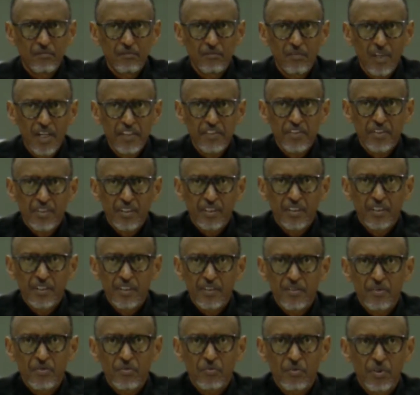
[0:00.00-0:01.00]
asking
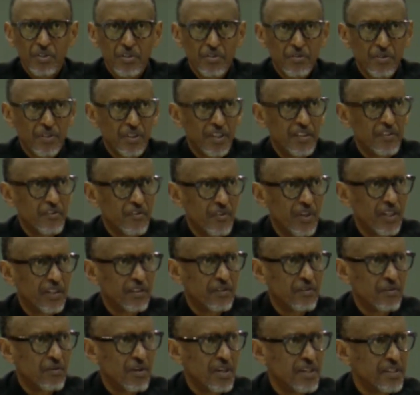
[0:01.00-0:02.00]
this question and trying
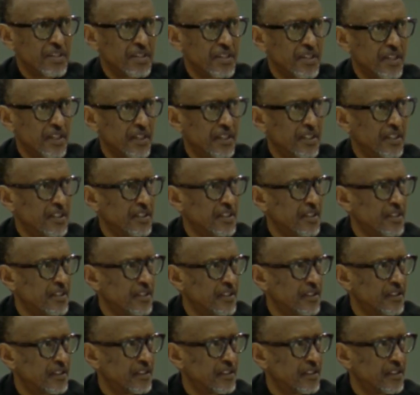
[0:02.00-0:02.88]
to answer it